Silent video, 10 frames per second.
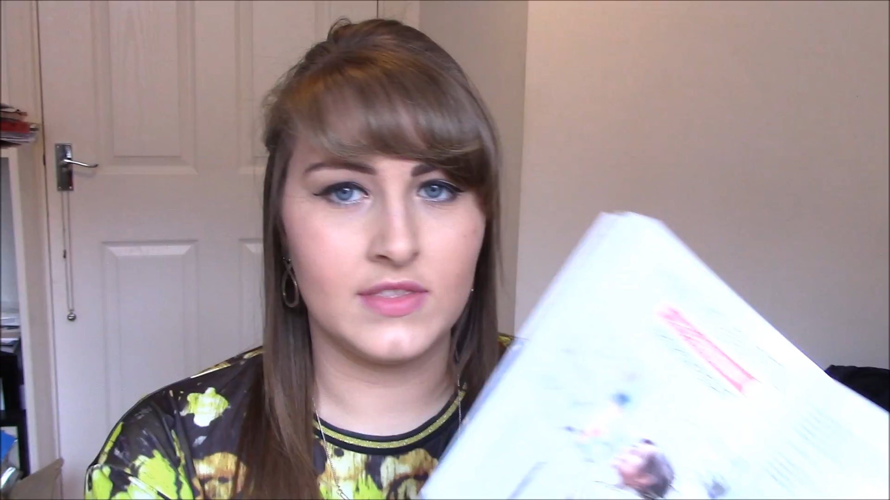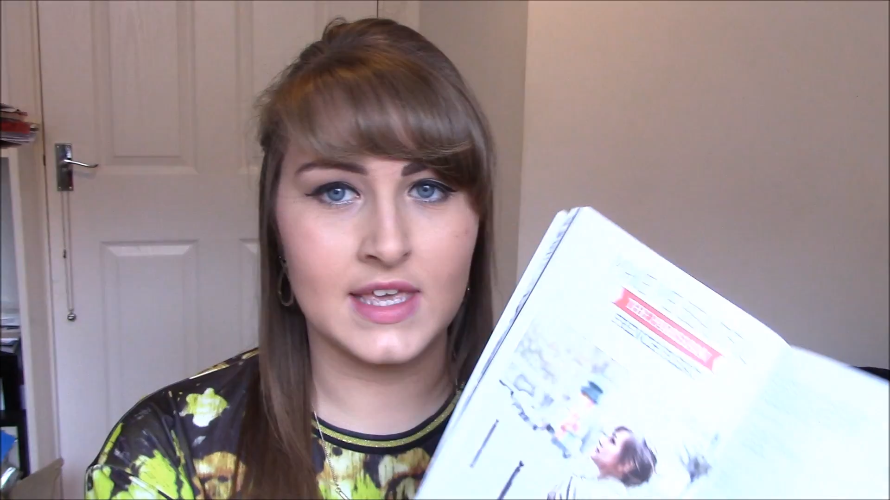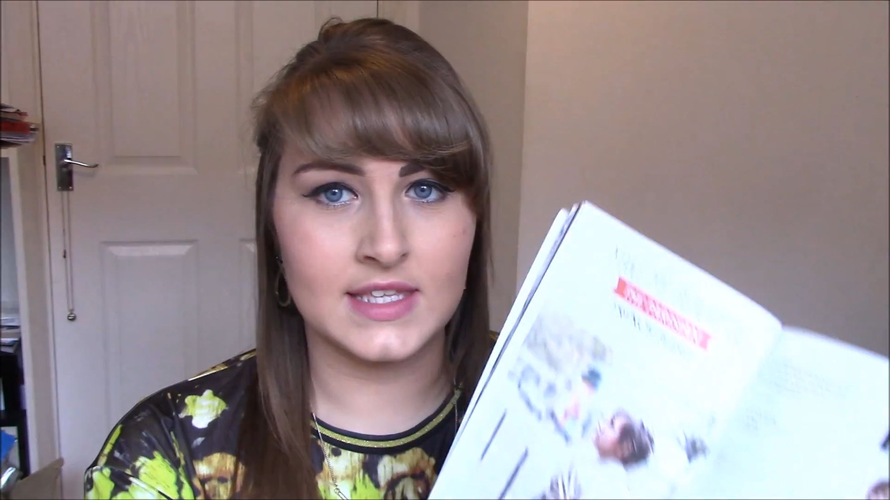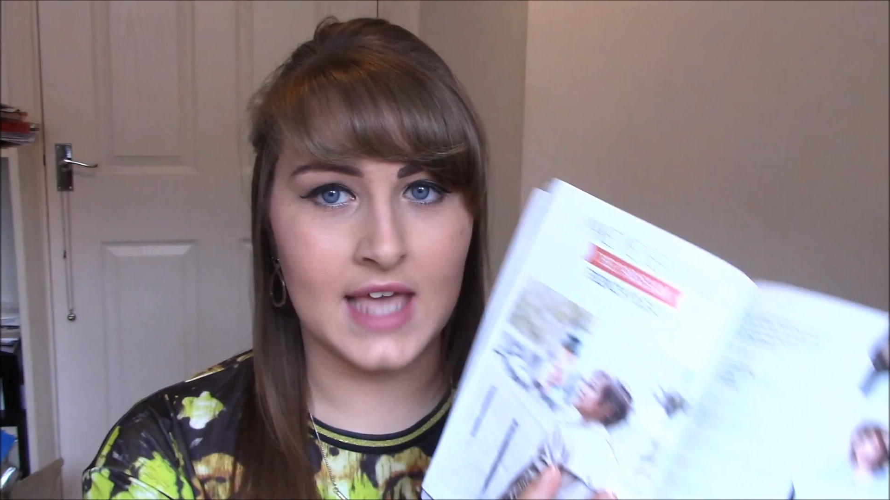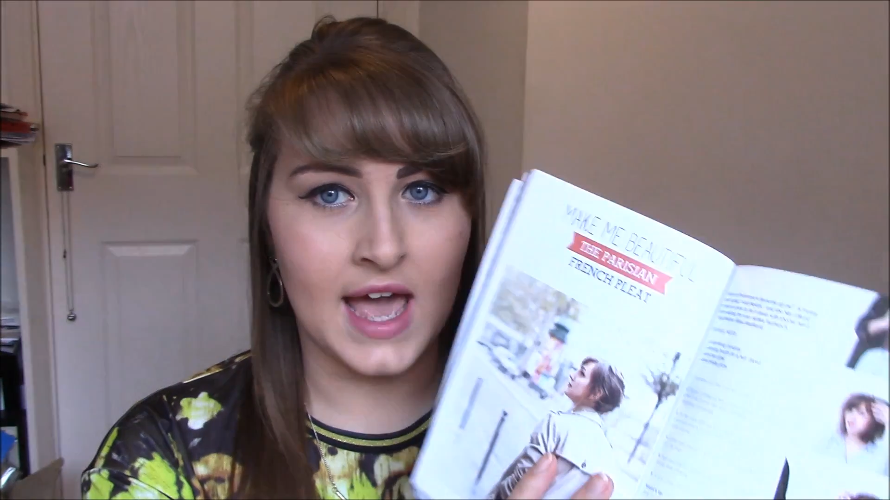
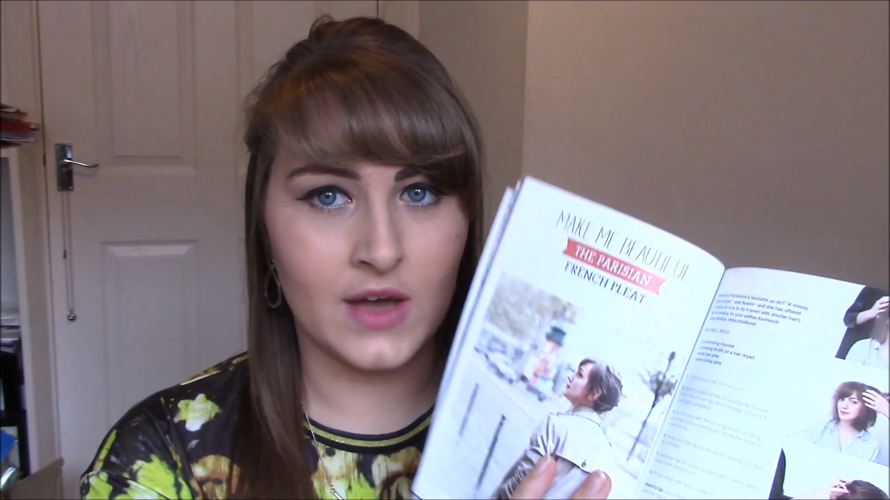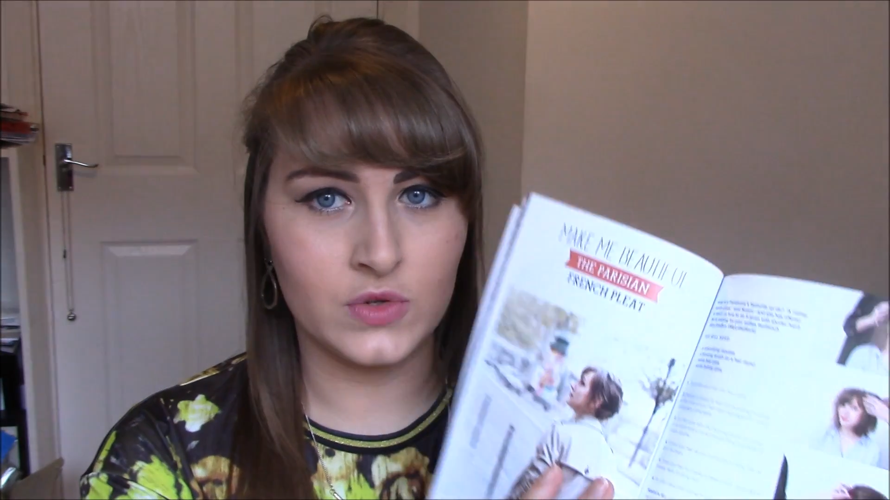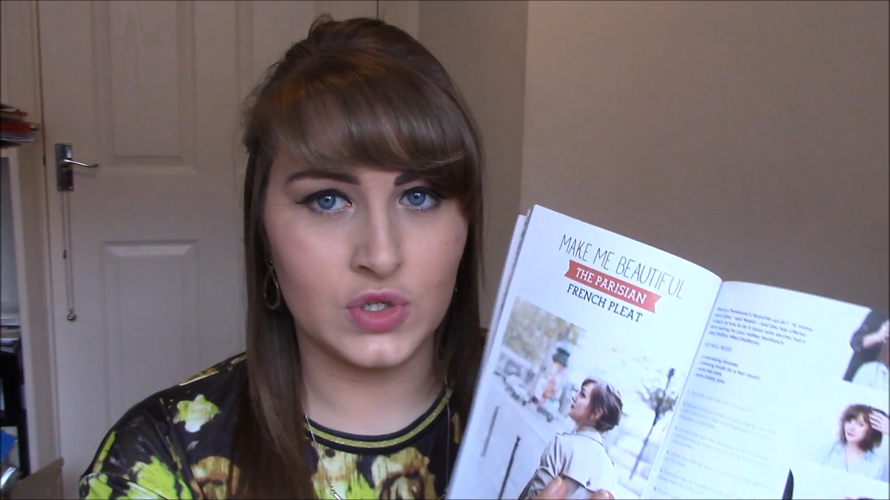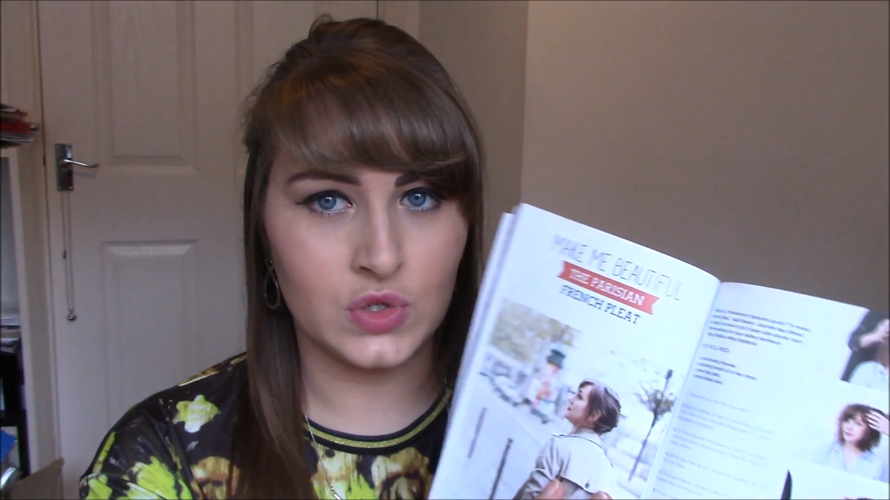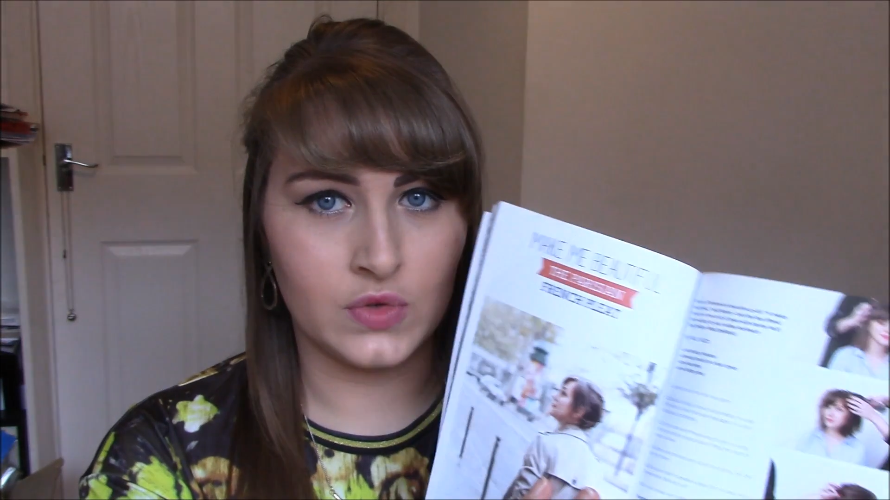There's a
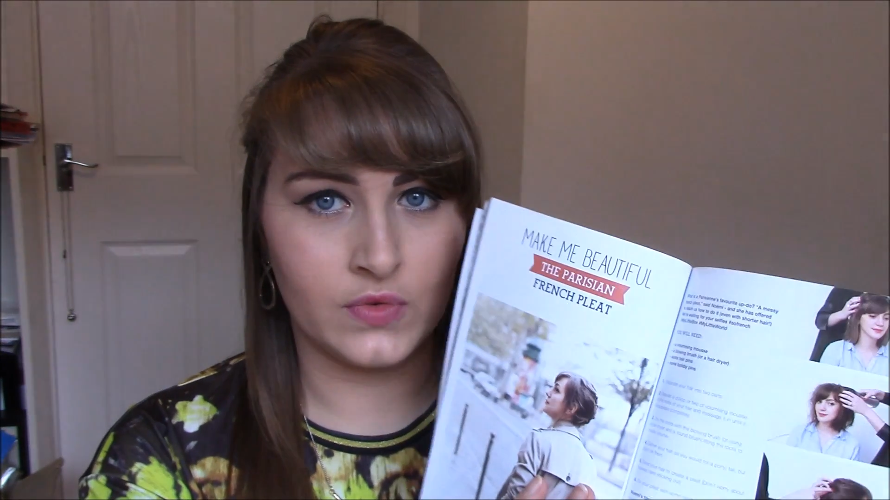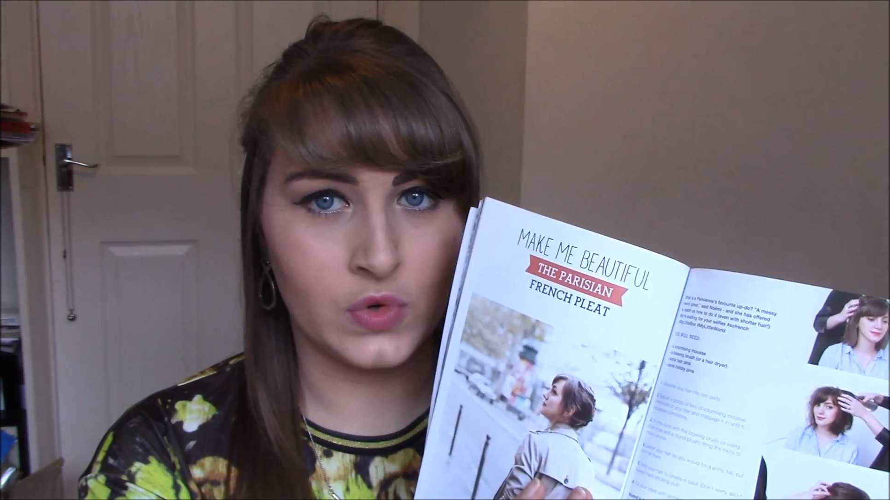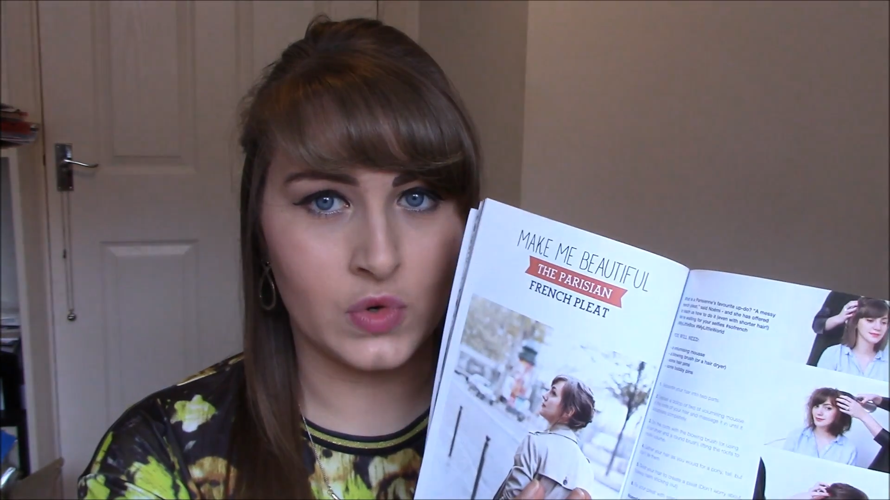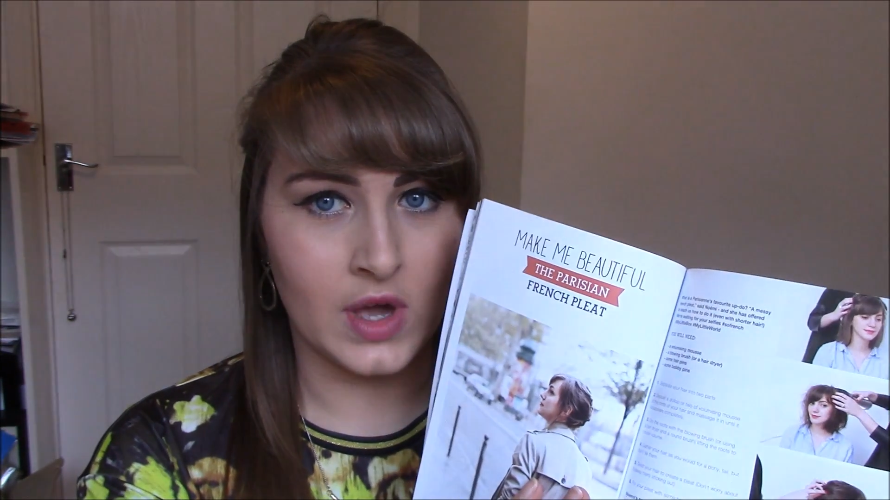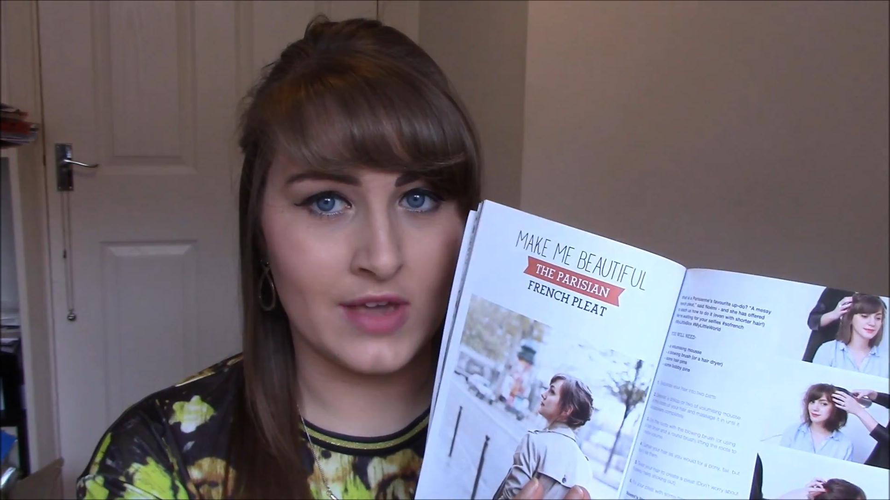how-to for